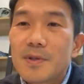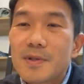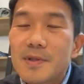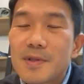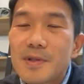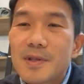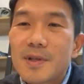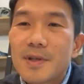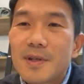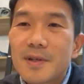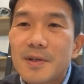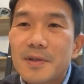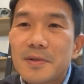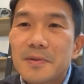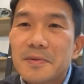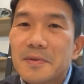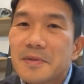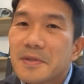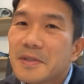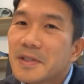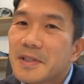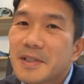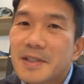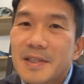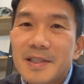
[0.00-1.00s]
So
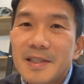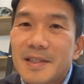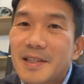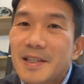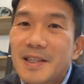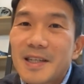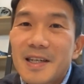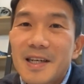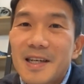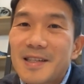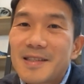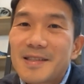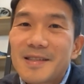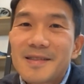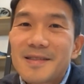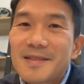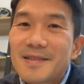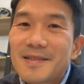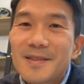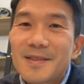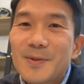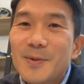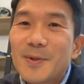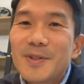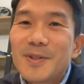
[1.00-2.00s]
I just
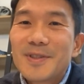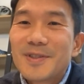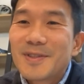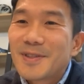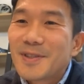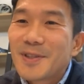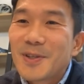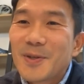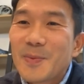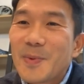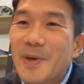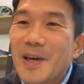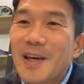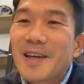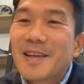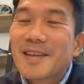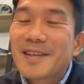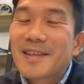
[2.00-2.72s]
don't want to go back.